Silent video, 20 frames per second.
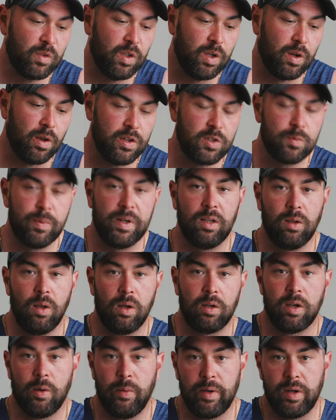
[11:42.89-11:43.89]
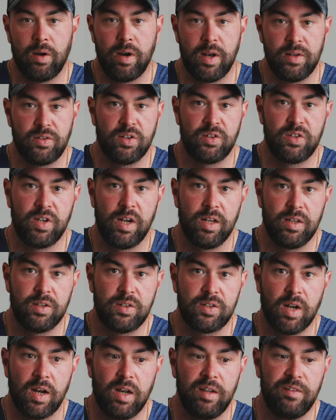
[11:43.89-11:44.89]
You know, there's been a lot going on, as I said at the
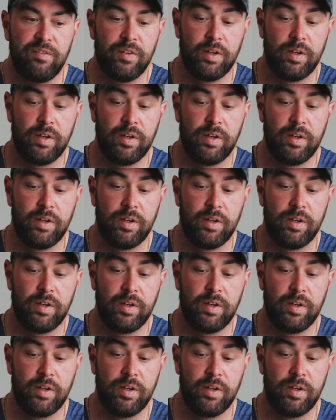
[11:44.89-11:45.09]
start of the